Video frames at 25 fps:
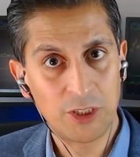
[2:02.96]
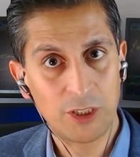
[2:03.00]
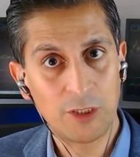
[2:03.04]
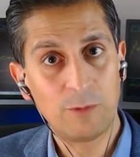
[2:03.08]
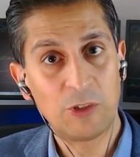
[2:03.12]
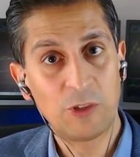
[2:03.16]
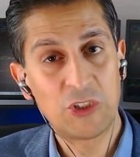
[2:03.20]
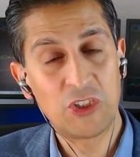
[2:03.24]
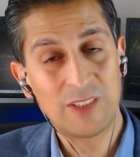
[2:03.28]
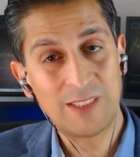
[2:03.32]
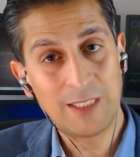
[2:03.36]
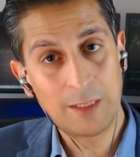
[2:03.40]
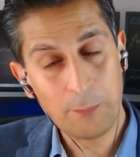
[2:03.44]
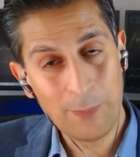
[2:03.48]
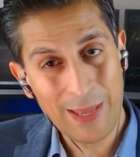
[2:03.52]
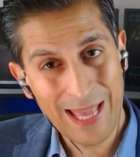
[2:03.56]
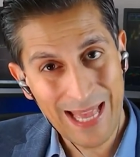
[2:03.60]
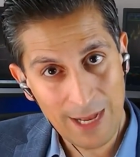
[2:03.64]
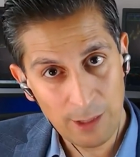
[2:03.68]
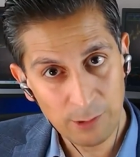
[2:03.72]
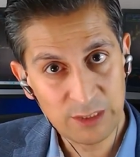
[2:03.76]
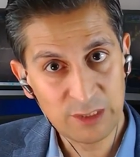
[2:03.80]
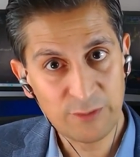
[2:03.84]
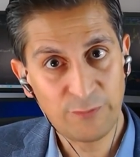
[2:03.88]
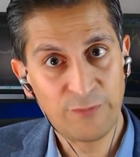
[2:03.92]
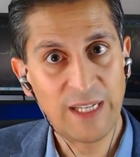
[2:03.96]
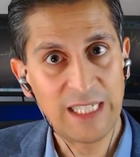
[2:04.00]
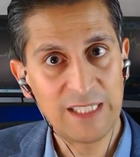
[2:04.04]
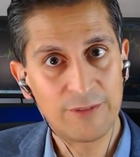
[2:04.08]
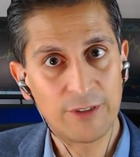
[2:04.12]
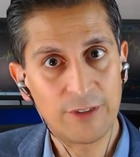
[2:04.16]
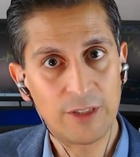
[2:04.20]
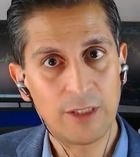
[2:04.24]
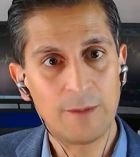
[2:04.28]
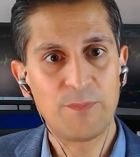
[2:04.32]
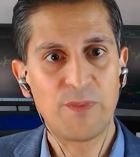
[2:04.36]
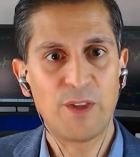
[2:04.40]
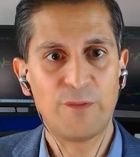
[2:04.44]
factor which is in the pound's
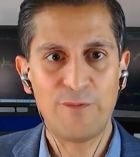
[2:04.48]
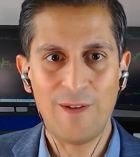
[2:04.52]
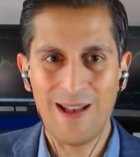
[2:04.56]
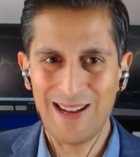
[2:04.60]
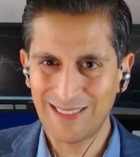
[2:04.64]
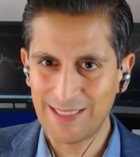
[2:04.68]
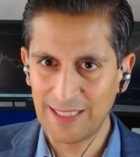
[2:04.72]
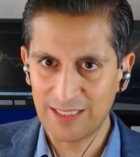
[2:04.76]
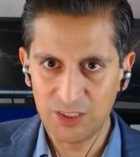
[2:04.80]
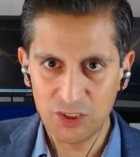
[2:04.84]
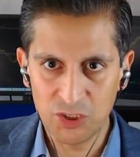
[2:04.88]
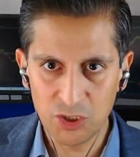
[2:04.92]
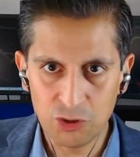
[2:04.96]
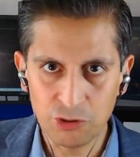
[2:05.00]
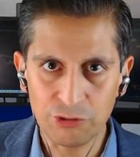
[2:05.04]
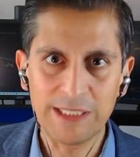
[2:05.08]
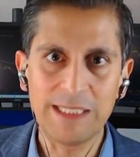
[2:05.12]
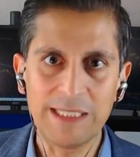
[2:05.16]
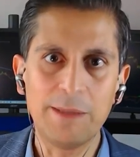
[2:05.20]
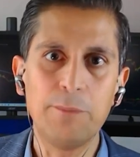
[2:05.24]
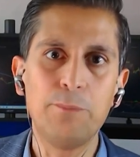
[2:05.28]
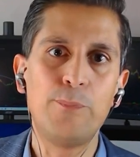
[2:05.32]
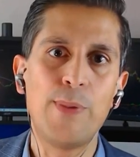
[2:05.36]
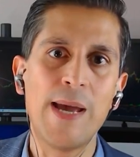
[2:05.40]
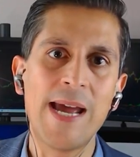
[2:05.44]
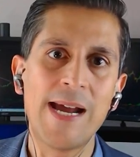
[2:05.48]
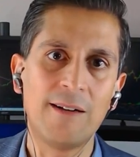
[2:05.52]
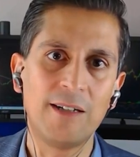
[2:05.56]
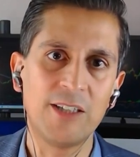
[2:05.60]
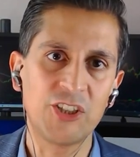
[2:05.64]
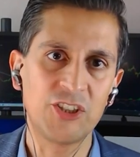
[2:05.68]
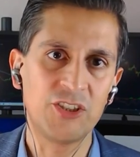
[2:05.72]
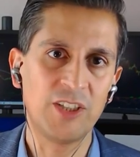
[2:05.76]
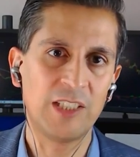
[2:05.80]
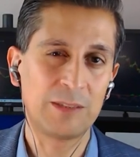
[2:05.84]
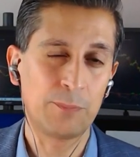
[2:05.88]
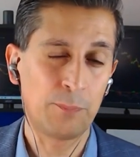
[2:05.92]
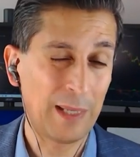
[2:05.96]
favor, the fact extreme
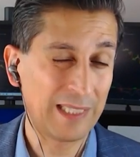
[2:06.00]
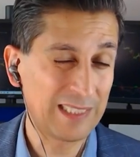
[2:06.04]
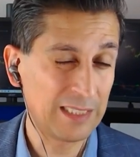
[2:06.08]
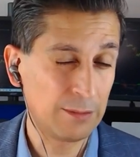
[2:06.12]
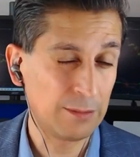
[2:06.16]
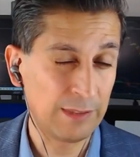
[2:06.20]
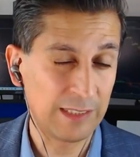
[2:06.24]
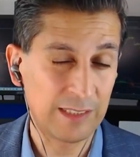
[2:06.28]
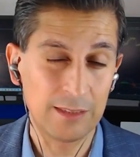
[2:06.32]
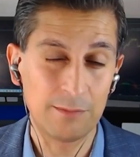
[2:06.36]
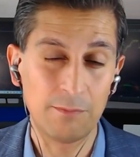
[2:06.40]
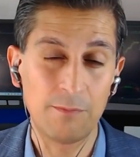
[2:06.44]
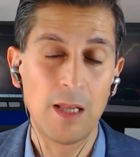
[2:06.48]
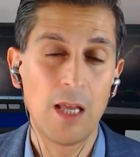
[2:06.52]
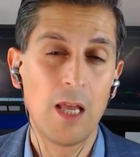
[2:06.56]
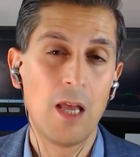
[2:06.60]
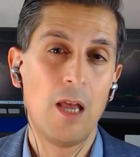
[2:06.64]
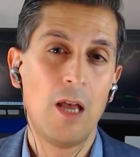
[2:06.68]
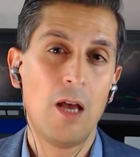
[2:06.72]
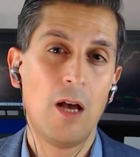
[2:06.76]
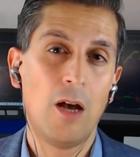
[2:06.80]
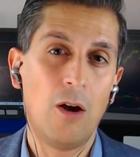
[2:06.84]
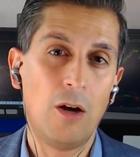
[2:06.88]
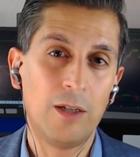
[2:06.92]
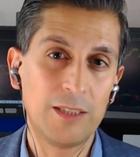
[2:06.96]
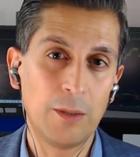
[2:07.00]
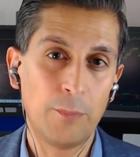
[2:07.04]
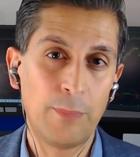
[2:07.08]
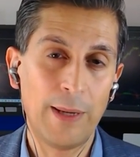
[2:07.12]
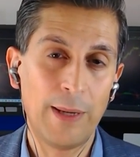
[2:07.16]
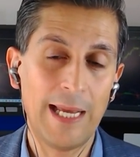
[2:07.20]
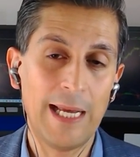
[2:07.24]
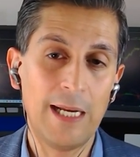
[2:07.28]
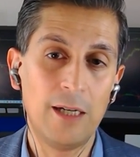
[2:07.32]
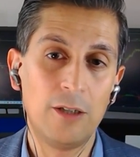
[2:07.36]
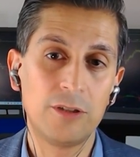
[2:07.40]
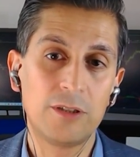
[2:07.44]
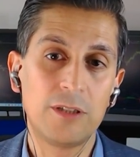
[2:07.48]
bearishness, pessimism
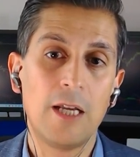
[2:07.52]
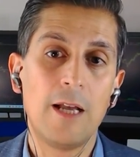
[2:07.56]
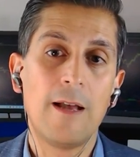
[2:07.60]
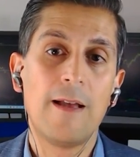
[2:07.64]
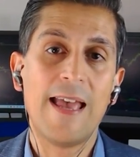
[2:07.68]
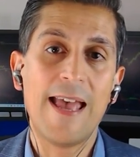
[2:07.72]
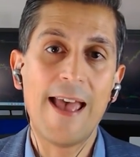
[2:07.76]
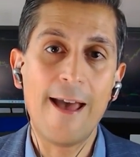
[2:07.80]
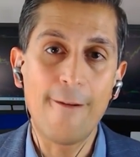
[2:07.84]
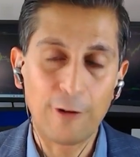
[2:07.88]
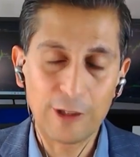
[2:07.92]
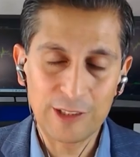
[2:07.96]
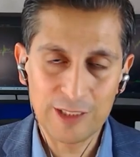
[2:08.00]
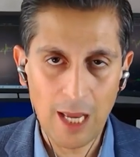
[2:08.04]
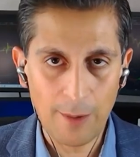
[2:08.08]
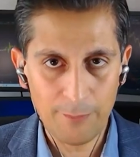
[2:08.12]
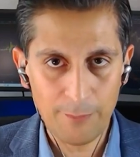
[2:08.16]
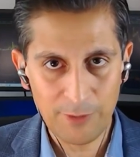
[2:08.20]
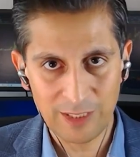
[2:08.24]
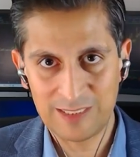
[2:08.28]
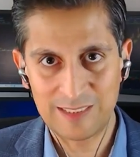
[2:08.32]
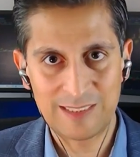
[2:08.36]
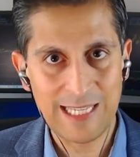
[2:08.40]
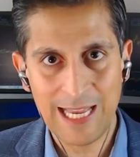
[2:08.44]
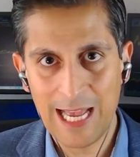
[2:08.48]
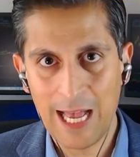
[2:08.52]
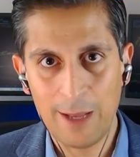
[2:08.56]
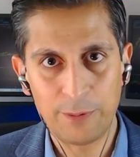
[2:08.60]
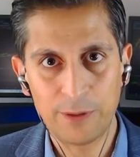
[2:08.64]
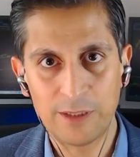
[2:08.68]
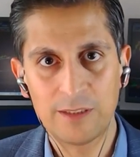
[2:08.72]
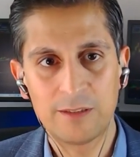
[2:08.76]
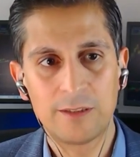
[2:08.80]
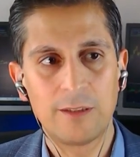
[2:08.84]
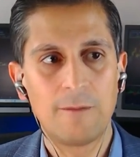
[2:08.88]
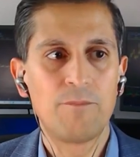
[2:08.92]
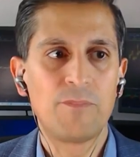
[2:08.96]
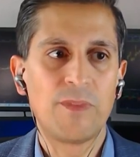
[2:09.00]
on the pound. Every time this has
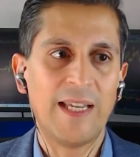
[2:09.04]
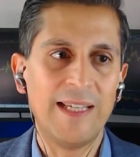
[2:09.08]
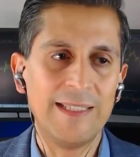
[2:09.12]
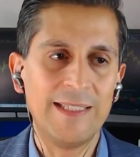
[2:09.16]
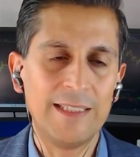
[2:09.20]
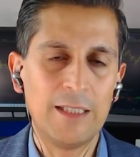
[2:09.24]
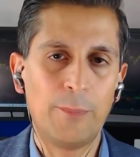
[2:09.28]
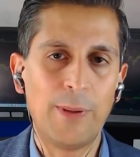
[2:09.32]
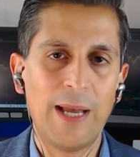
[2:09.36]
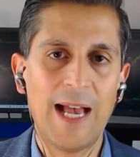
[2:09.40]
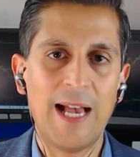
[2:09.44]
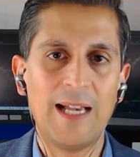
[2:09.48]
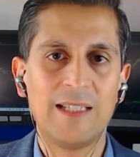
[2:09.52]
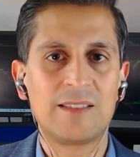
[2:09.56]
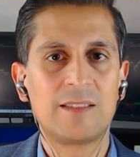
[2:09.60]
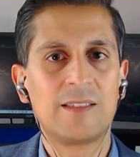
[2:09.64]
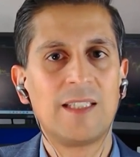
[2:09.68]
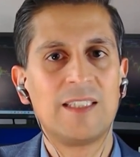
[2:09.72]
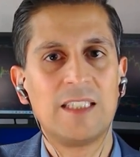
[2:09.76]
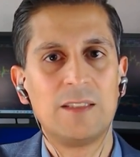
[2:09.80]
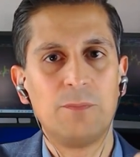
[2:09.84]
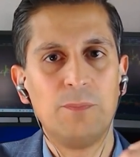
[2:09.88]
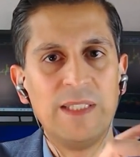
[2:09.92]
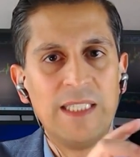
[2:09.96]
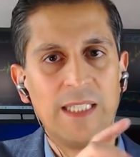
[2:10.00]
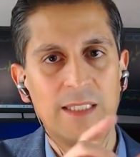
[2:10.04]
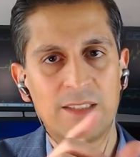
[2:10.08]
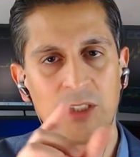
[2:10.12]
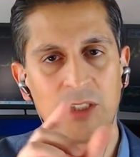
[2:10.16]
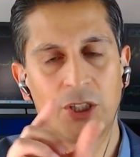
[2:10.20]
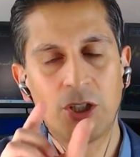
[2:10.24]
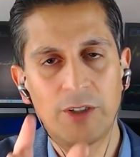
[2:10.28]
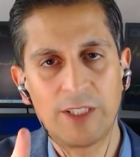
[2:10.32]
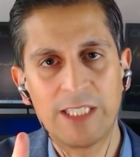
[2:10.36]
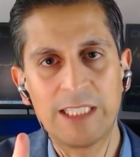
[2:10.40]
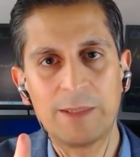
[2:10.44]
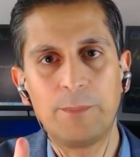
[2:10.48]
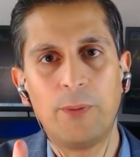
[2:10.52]
happened in the past, this has
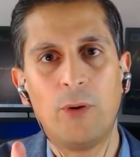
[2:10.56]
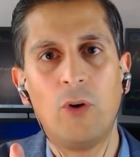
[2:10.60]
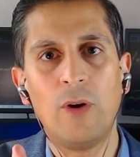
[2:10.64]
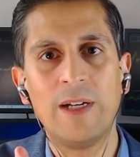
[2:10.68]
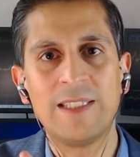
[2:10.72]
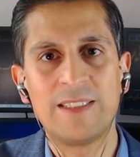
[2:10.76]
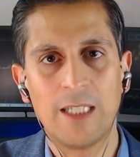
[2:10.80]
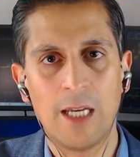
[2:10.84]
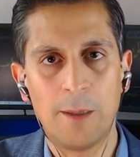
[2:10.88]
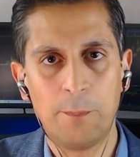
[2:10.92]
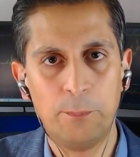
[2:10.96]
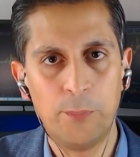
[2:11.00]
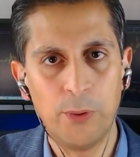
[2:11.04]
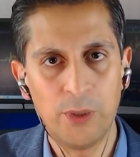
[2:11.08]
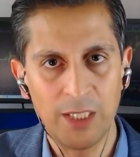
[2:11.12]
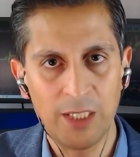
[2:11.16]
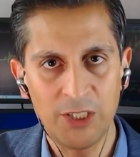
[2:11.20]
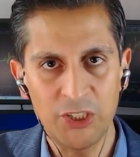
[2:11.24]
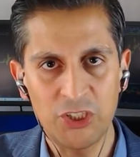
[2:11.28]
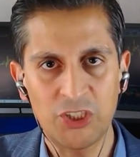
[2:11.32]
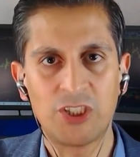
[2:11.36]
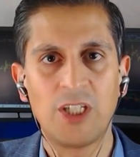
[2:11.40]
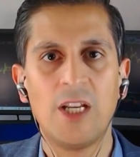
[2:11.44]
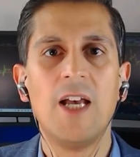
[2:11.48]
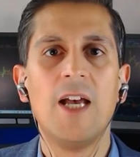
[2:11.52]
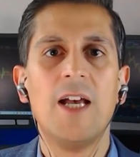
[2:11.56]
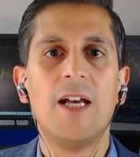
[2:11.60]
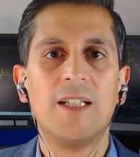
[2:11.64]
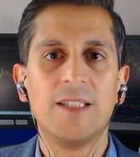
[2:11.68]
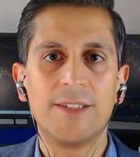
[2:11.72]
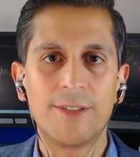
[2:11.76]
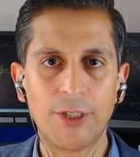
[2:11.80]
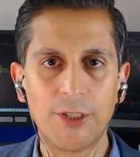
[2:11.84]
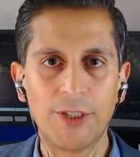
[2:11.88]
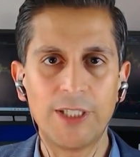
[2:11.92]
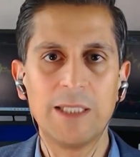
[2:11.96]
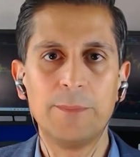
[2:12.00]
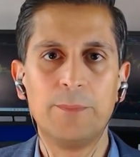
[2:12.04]
been a turning point, a bullish
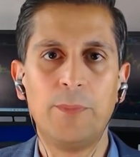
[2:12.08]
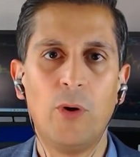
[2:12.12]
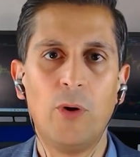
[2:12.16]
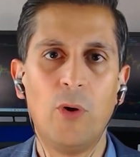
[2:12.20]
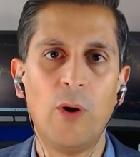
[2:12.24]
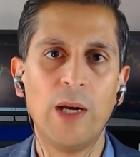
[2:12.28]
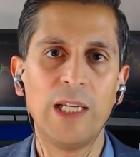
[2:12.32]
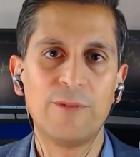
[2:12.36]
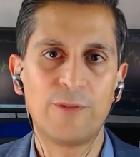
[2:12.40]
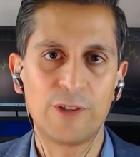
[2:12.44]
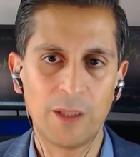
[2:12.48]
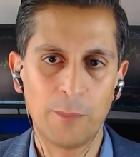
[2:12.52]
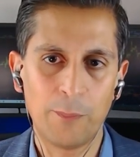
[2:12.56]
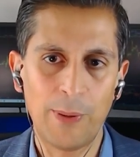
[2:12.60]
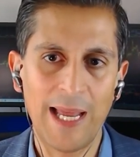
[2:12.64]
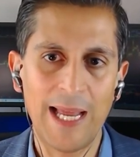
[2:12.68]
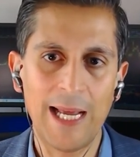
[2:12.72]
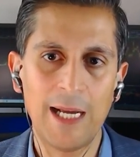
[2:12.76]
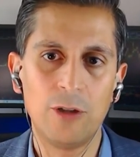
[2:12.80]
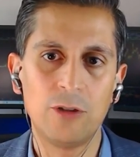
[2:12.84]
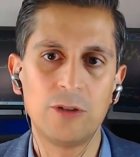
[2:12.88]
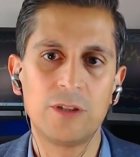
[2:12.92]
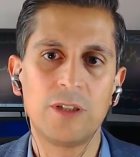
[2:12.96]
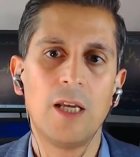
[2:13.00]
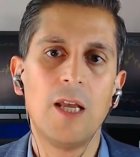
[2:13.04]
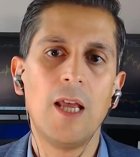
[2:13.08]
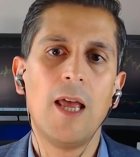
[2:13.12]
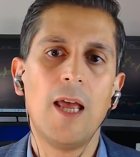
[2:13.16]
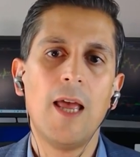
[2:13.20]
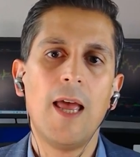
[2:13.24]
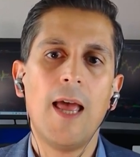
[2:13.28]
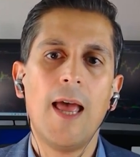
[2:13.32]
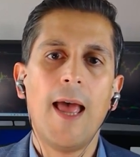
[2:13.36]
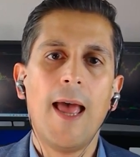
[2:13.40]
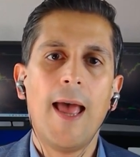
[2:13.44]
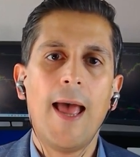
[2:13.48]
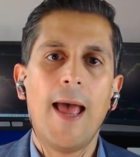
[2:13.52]
turning point for the pound.